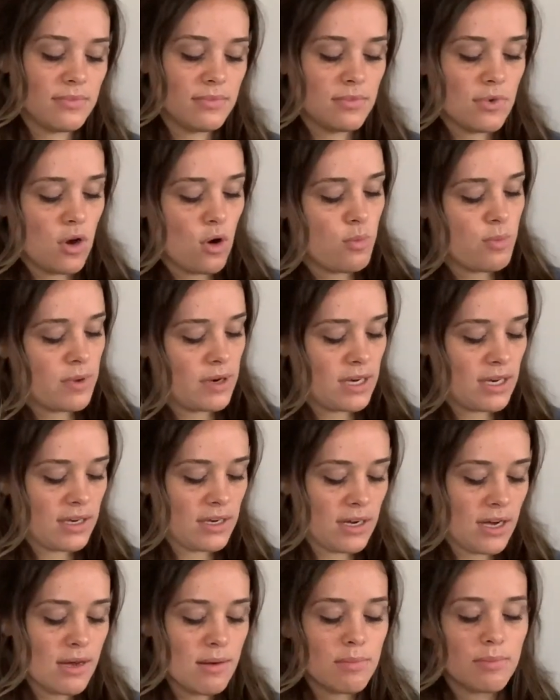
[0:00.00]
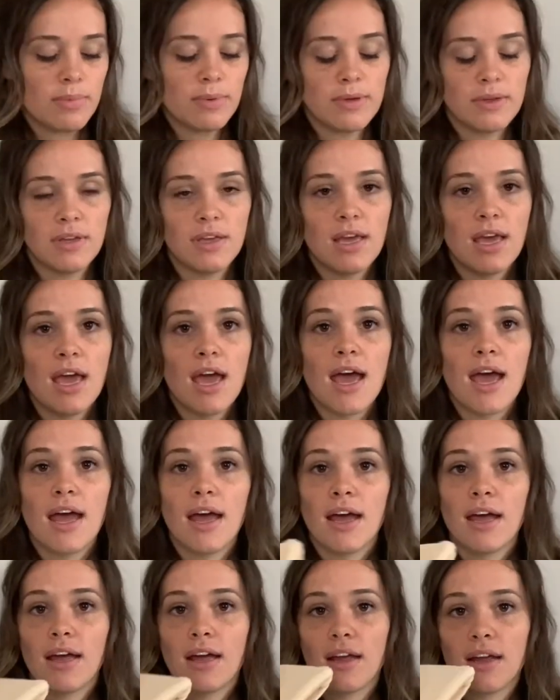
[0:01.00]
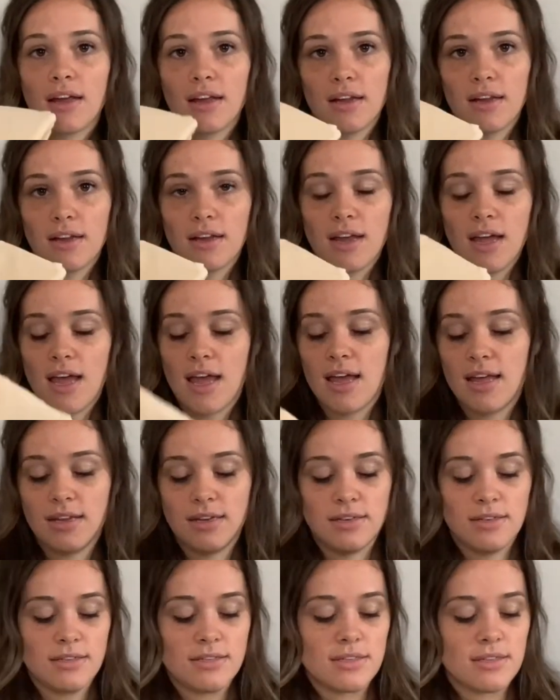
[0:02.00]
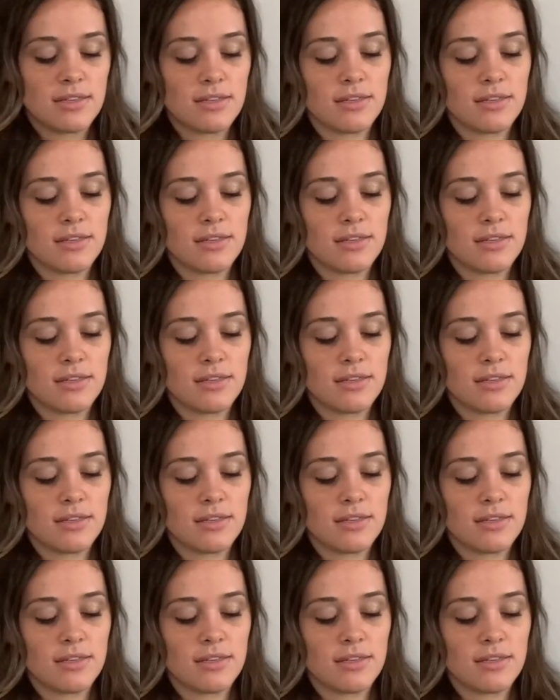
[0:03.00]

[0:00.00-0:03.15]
open it up, and